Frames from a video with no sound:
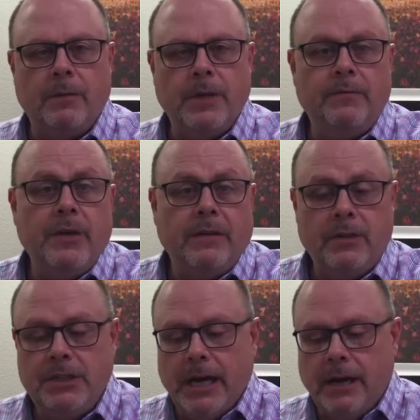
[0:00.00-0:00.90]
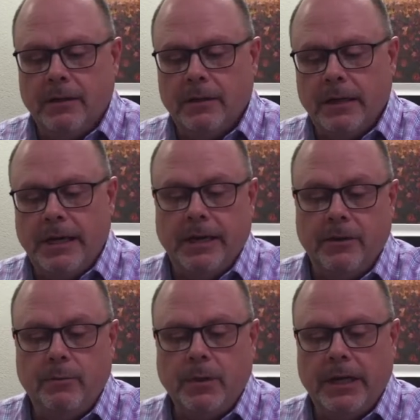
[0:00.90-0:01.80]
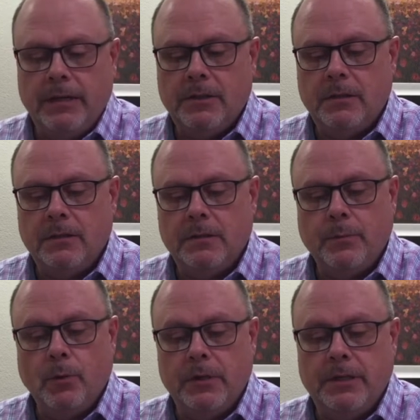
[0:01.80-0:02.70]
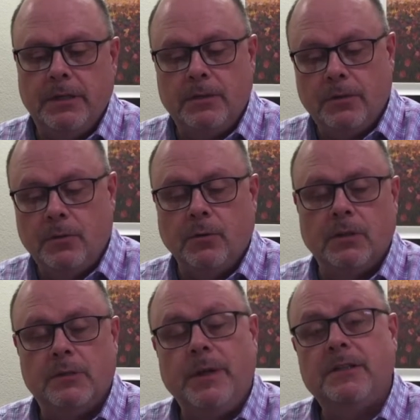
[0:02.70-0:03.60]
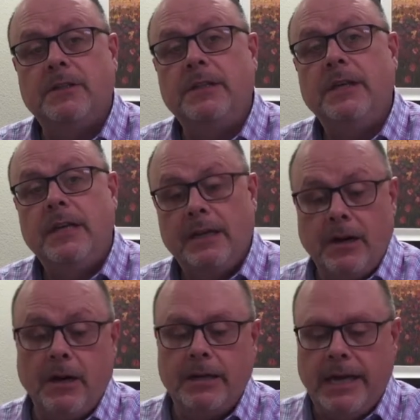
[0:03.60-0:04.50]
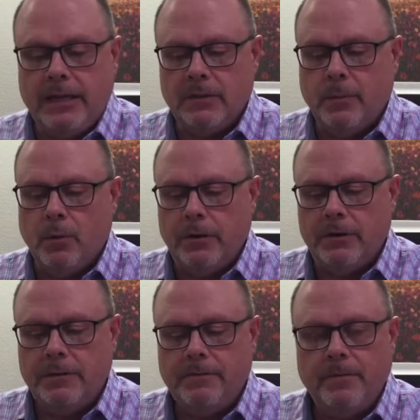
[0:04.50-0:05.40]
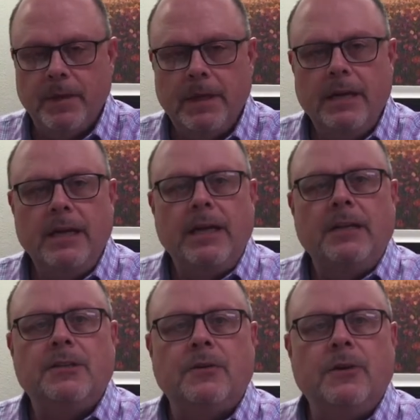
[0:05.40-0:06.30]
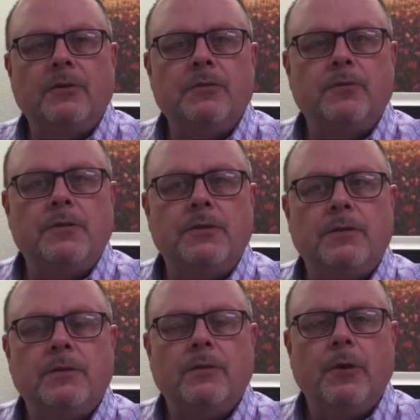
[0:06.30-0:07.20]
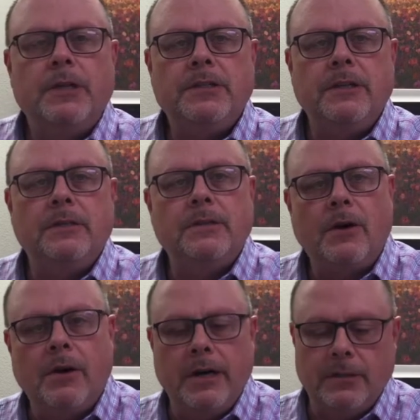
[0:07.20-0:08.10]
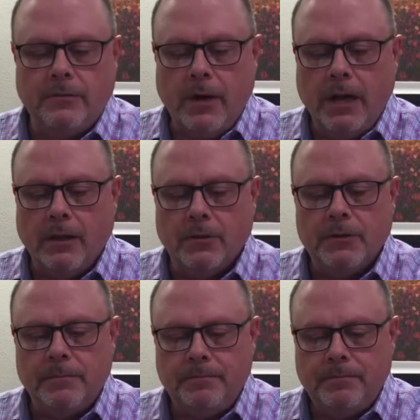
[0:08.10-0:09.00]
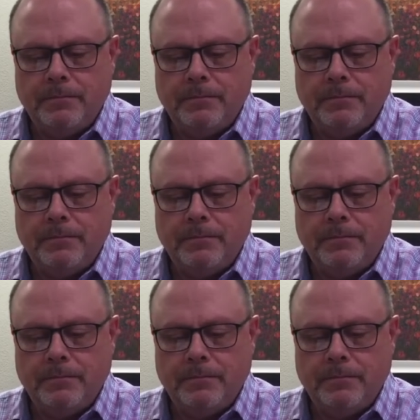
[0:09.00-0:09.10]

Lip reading: if you have a child, again, who plays sports in school, especially contact sports. So those questions are as follows.